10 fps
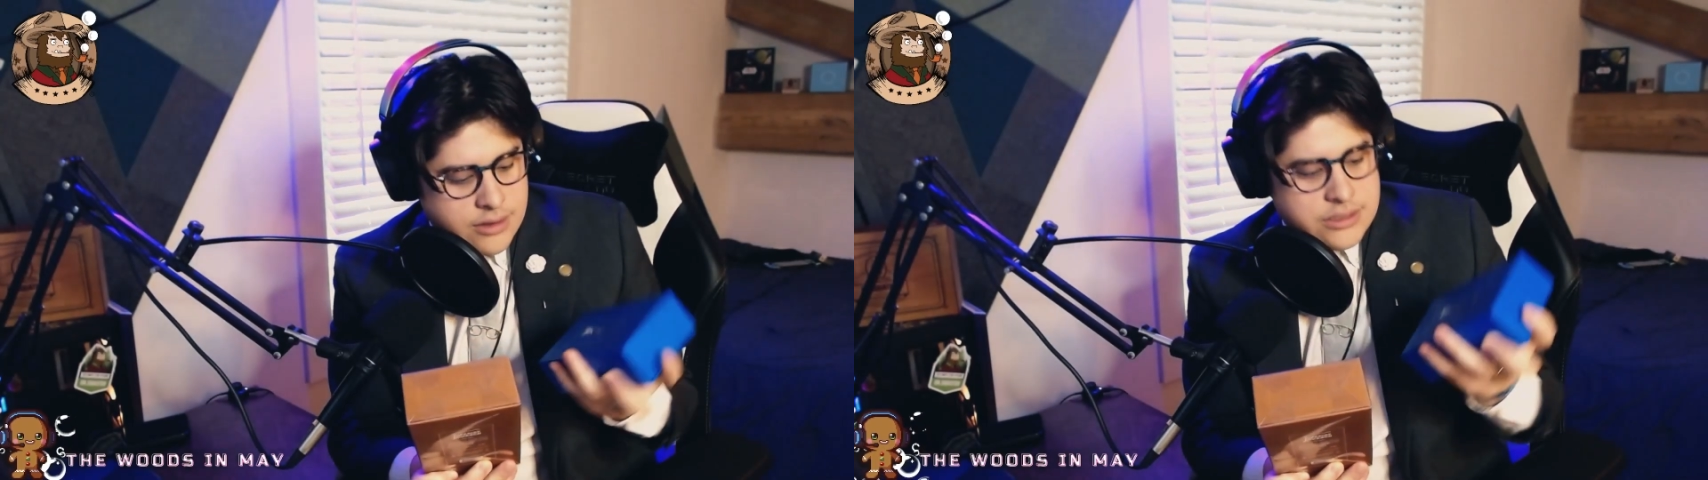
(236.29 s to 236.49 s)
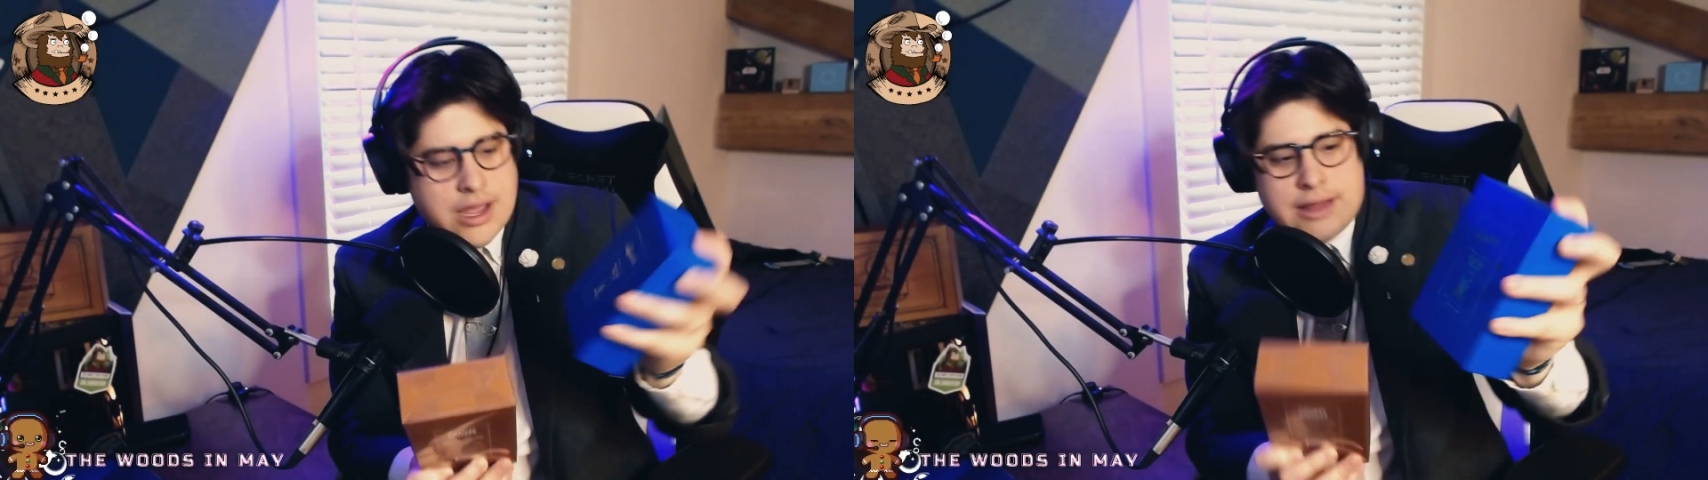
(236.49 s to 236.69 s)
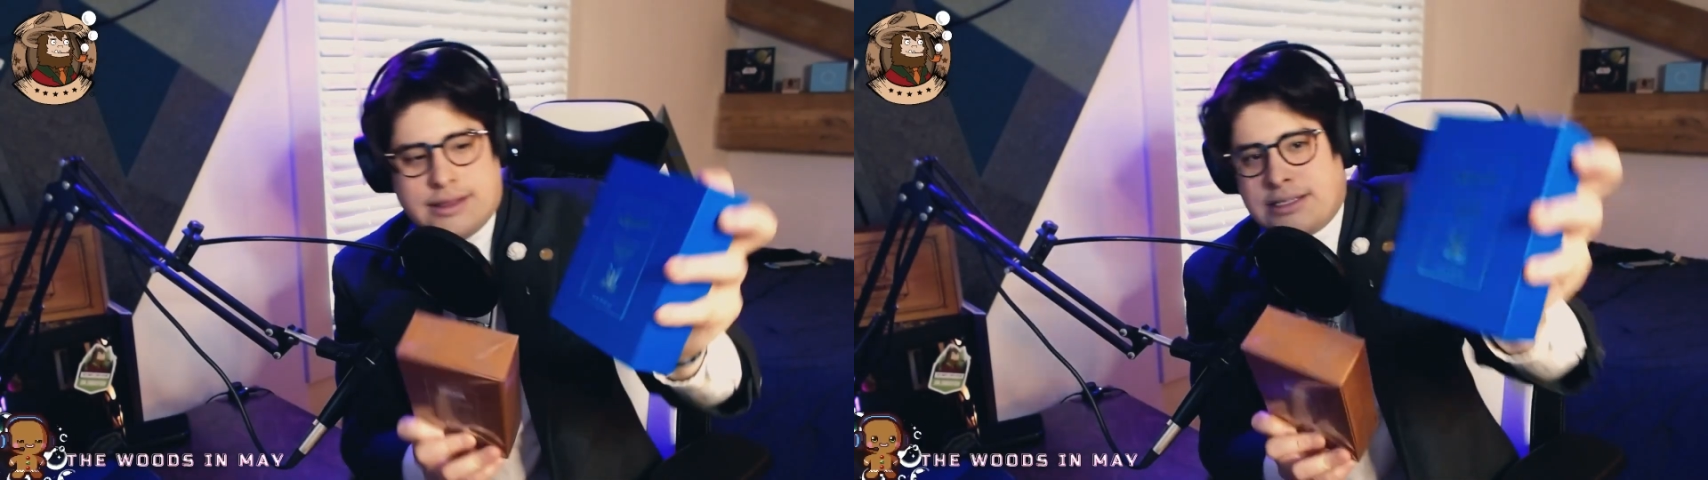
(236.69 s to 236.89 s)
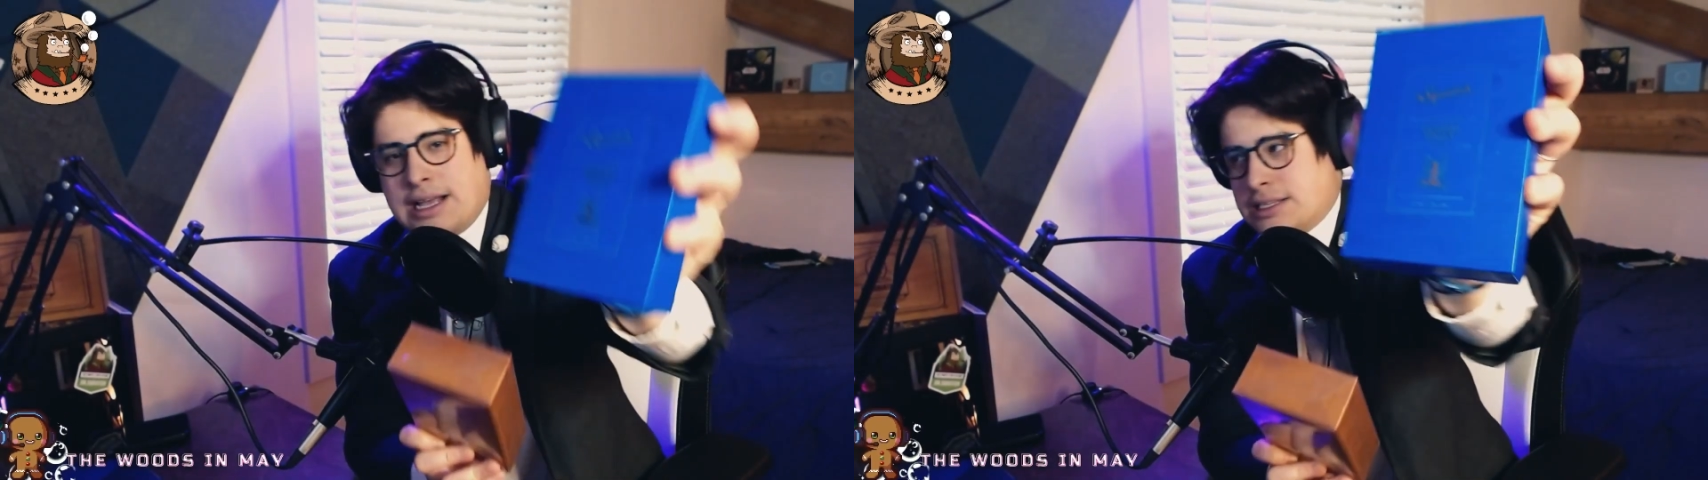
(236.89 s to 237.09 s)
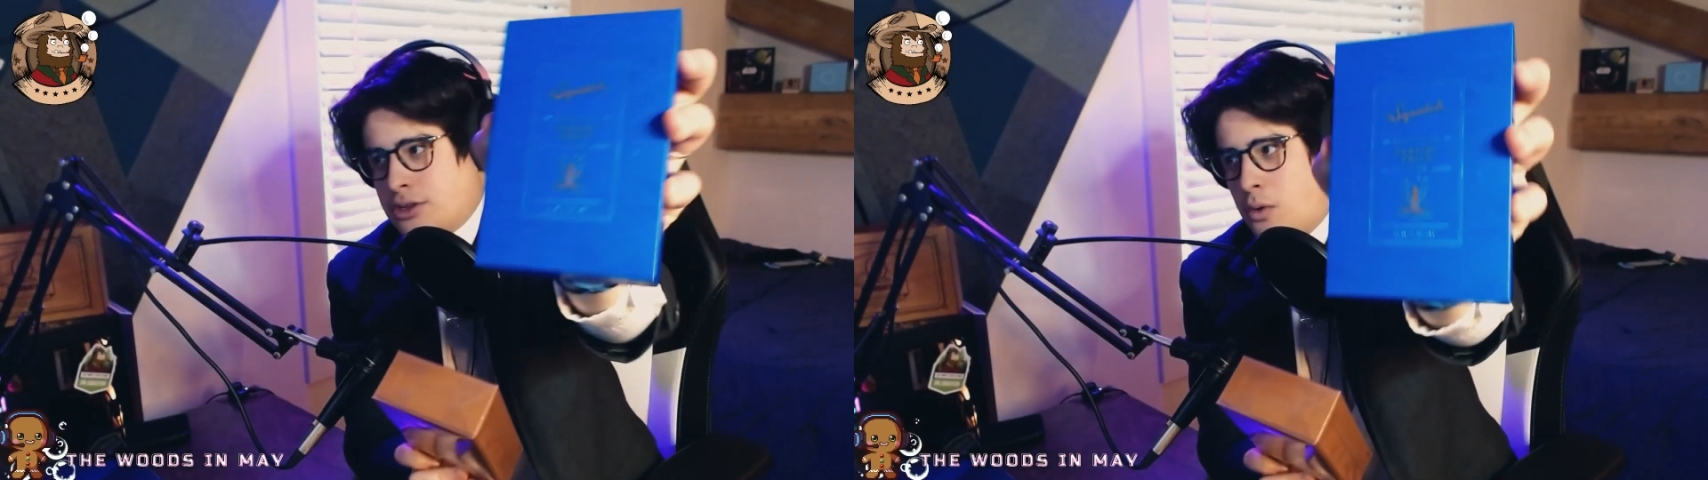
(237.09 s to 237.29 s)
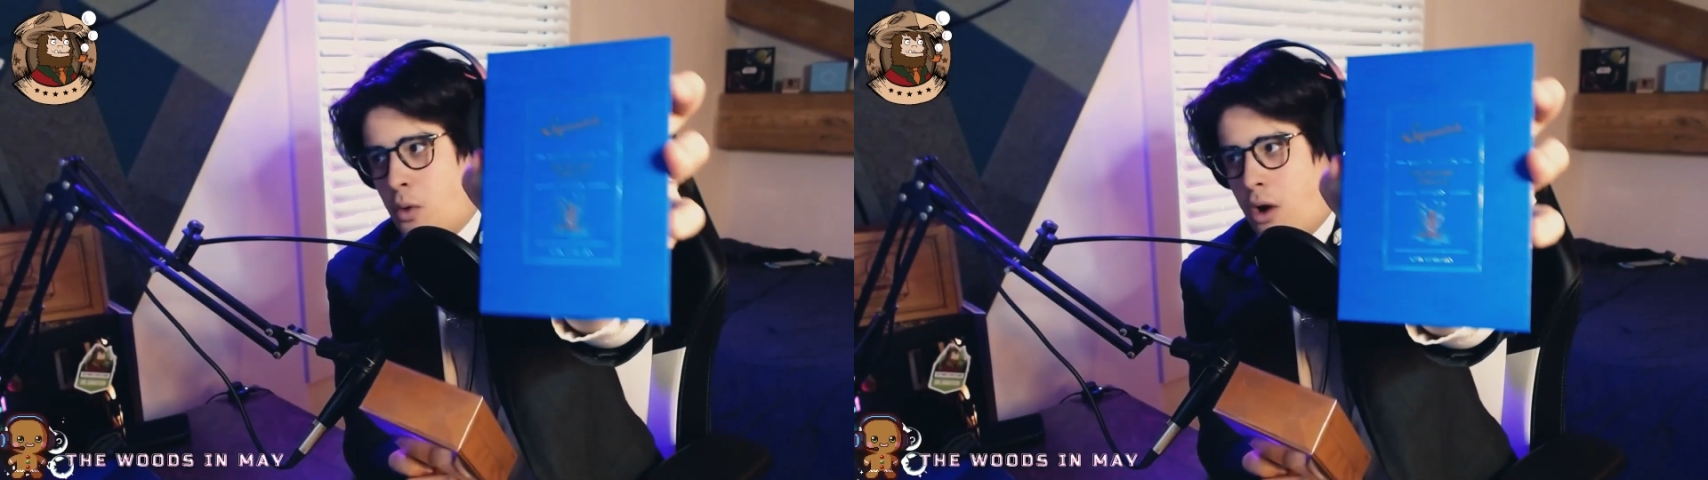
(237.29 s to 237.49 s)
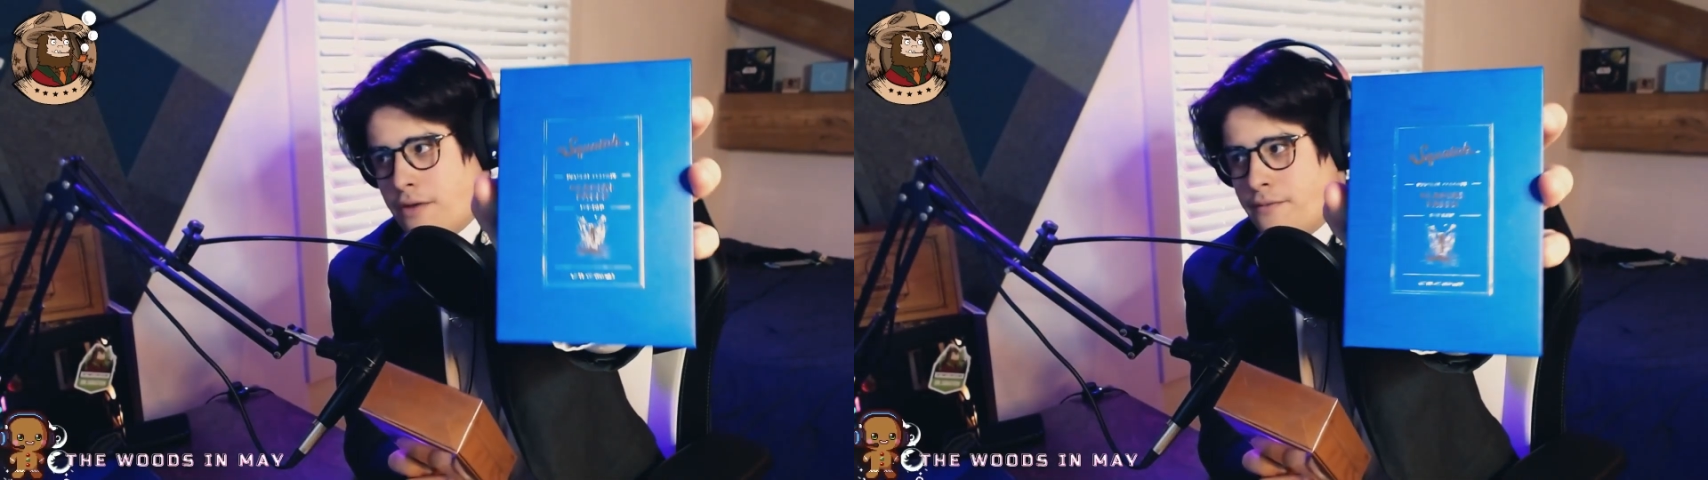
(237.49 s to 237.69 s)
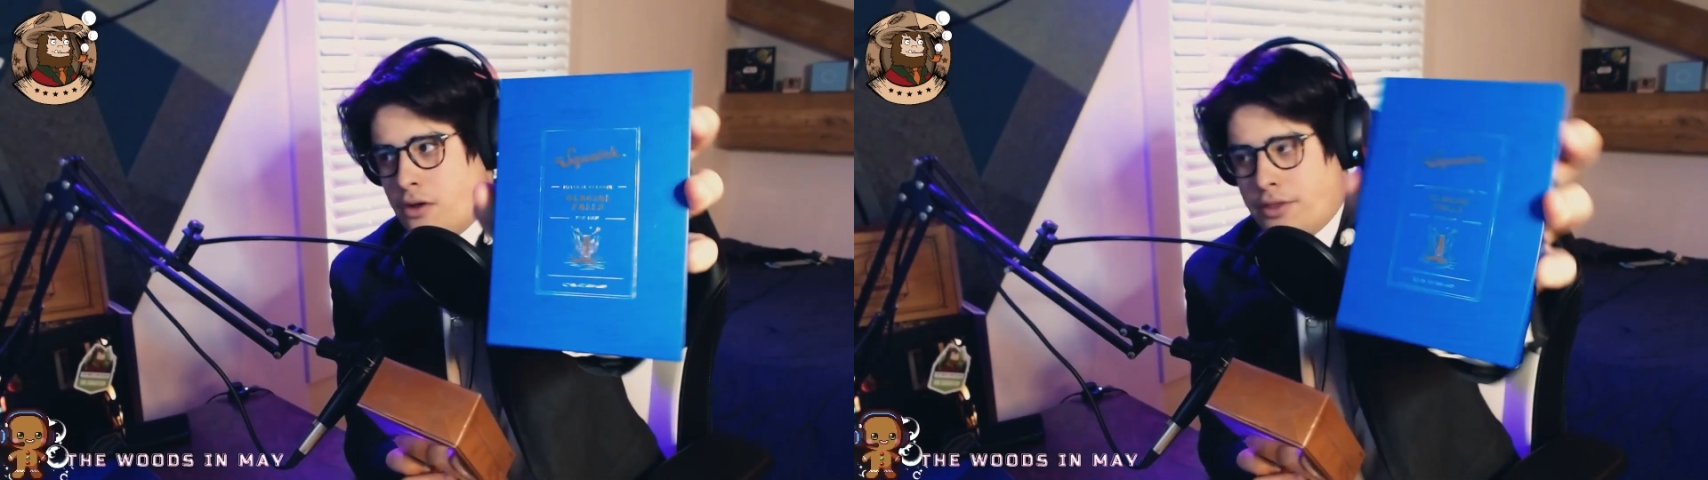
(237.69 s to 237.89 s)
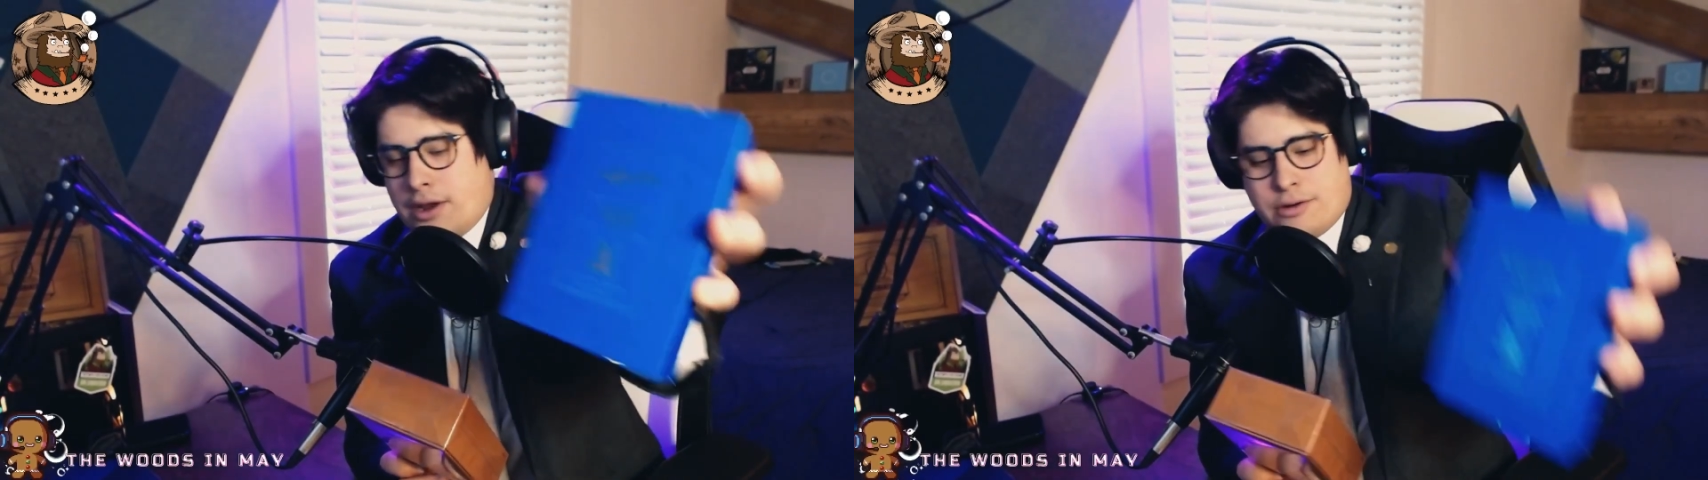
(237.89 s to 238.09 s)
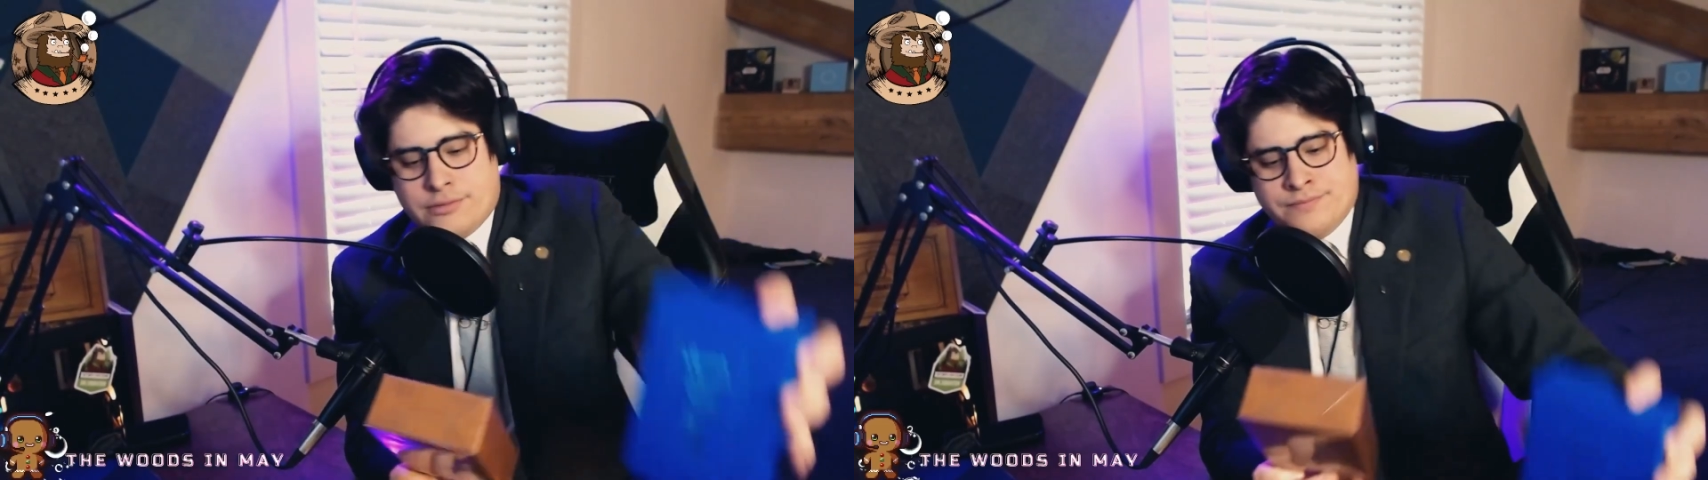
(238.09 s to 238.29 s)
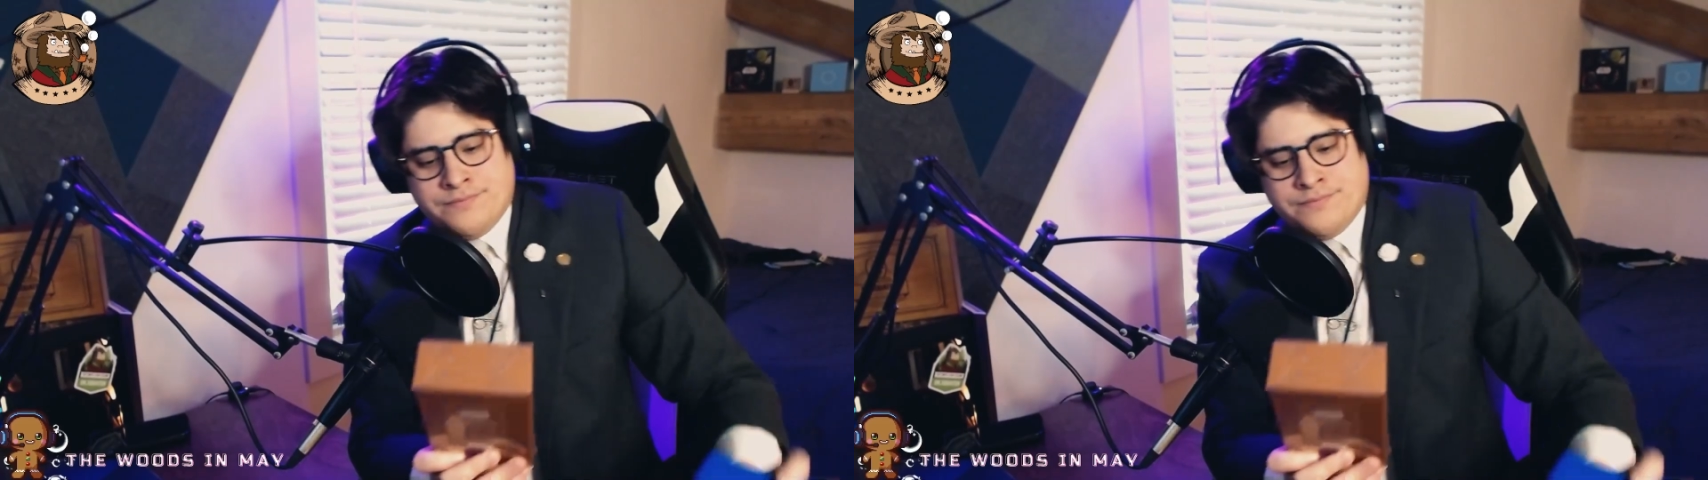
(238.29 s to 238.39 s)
So yeah, this has a little waterfall there.